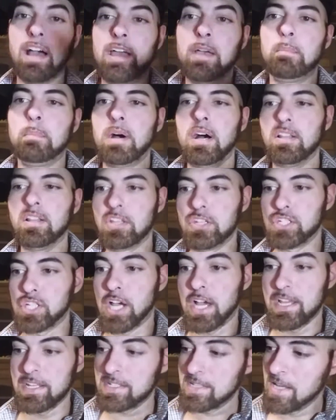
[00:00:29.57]
I
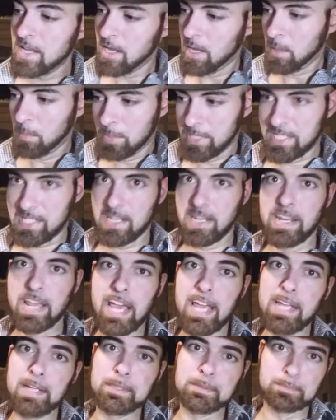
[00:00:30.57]
apologize. But
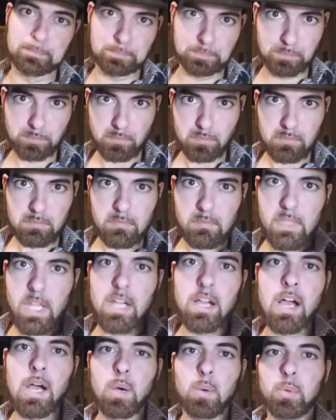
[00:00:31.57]
today,
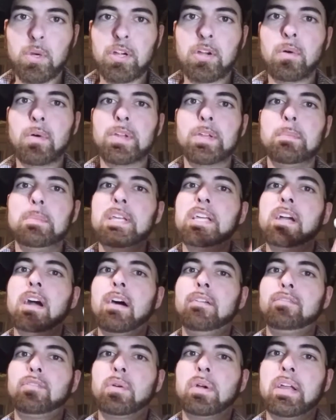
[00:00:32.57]
we're going to be
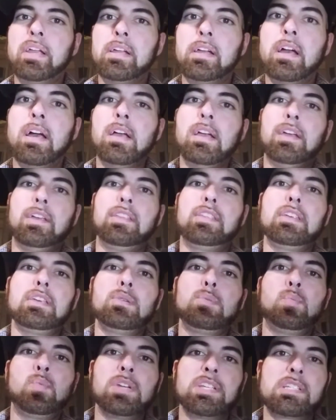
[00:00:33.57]
covering the
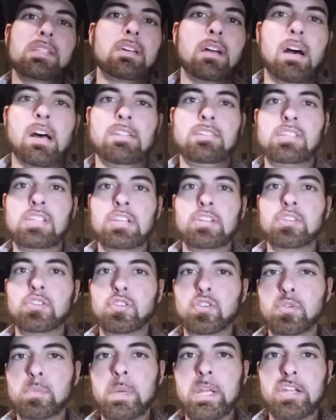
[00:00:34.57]
Wisconsin
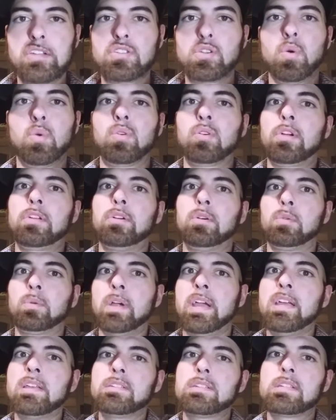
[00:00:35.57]
Gubernatorial
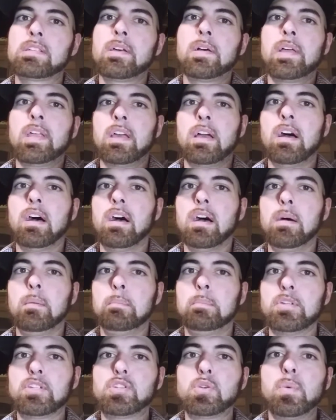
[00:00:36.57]
race
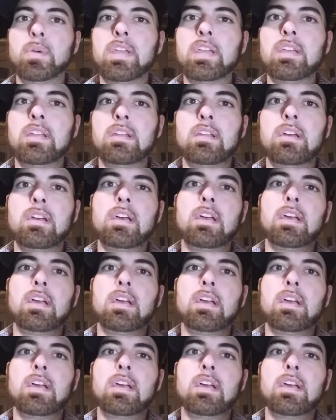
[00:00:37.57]
between